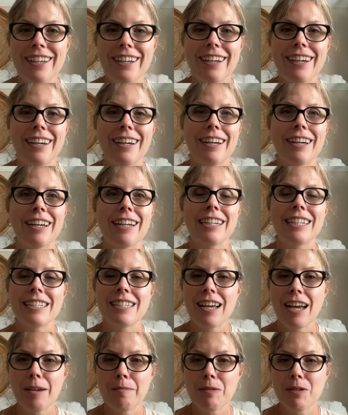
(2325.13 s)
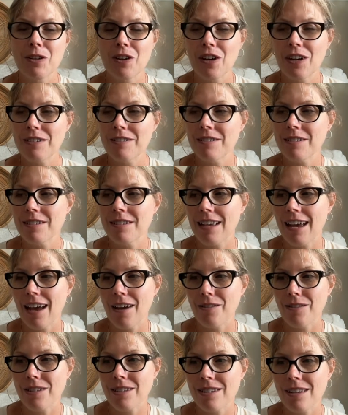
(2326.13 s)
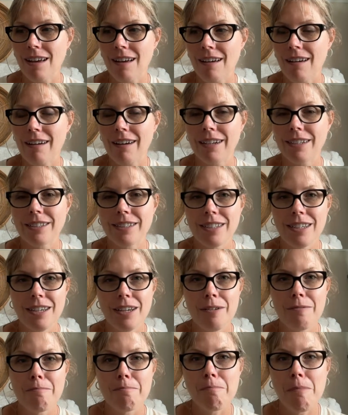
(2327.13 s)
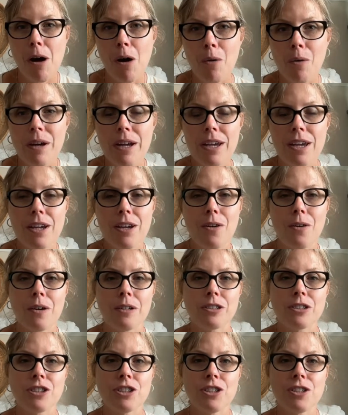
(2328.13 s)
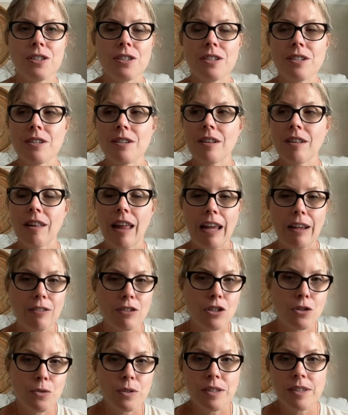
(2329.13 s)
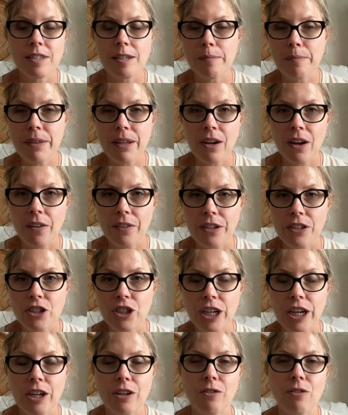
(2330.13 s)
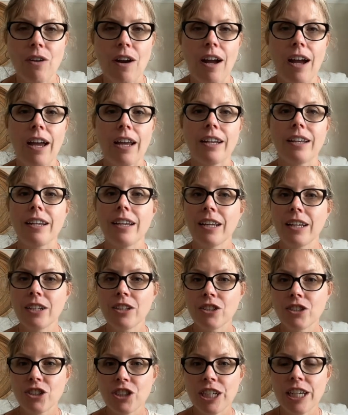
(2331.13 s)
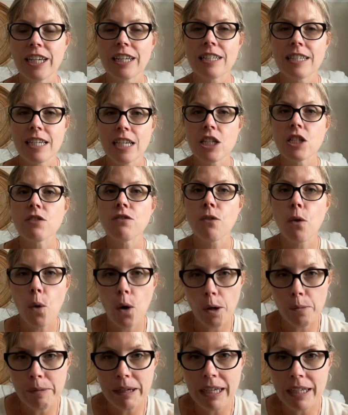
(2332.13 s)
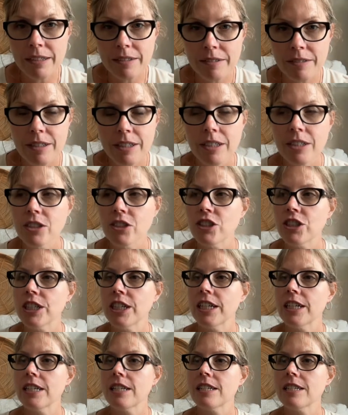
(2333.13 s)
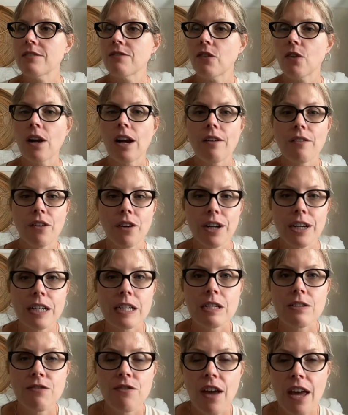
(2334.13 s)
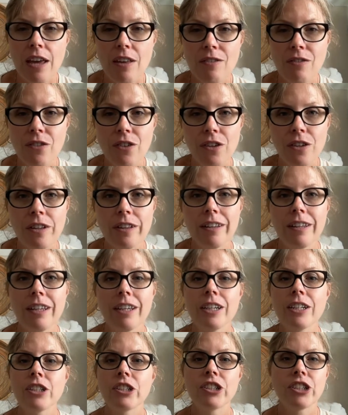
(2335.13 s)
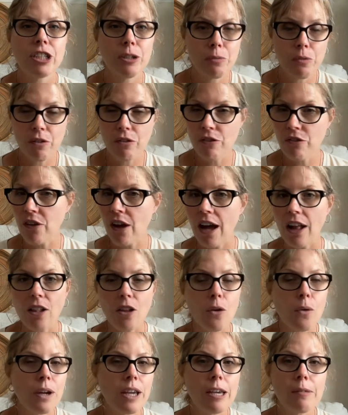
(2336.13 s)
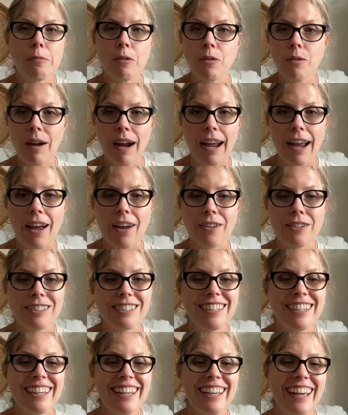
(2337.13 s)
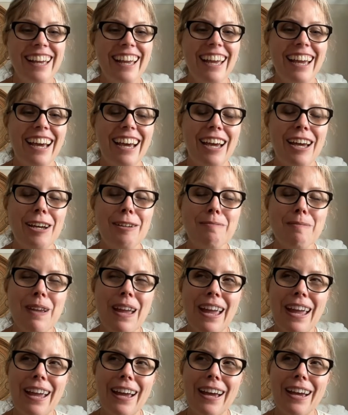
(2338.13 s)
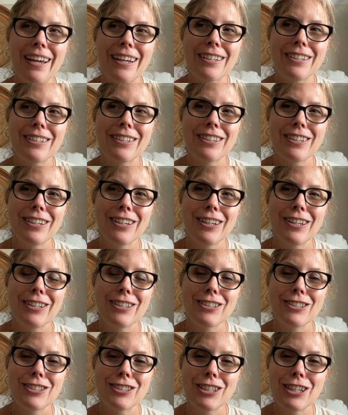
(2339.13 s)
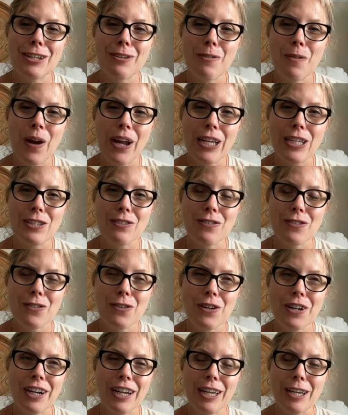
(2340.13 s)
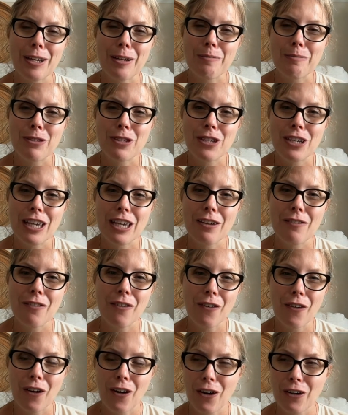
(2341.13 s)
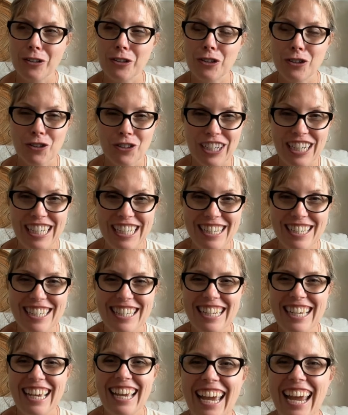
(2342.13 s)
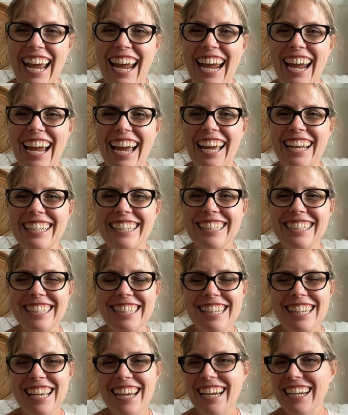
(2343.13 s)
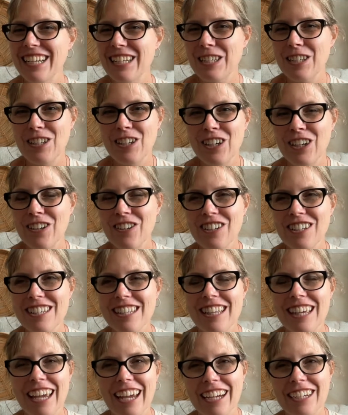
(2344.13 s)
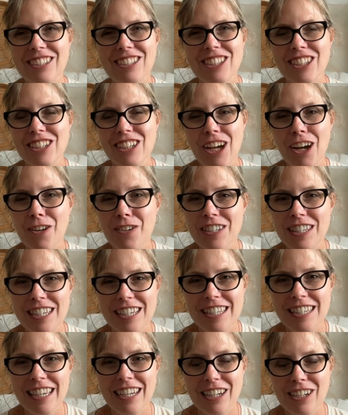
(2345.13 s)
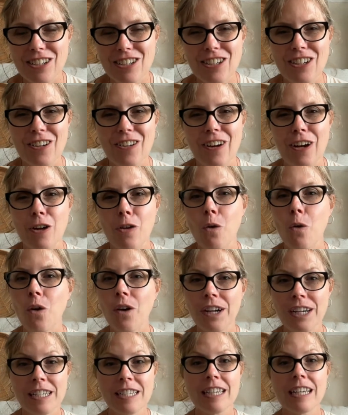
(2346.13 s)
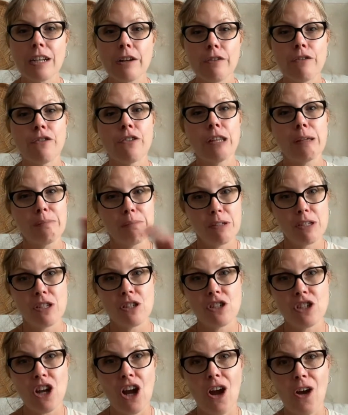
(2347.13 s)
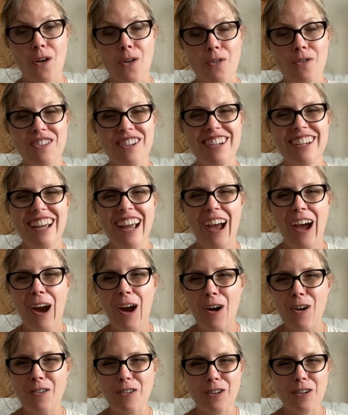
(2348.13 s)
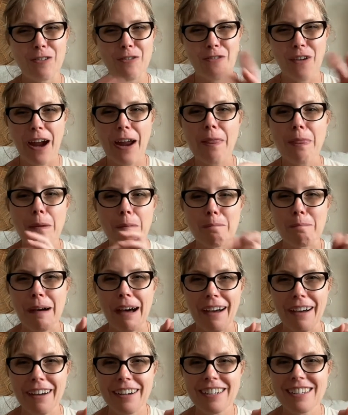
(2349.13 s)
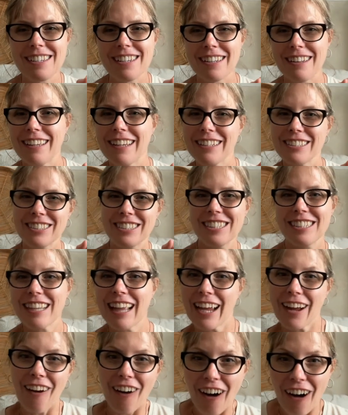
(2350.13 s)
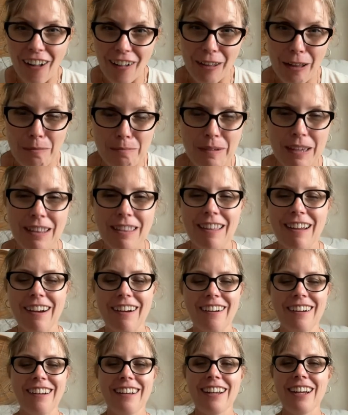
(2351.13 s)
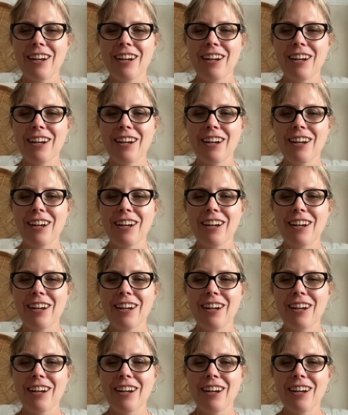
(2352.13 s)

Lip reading: Anytime Sir Grace is outside mowing or just like doing something on the chicken run, she is his foreman. She is forever his faithful. She will follow him around, and she waits for him to give her treats. And it's the cutest thing, because she knows he's going to do it, or he's going to flip a stone over to find the bugs. And then she's like all up in there.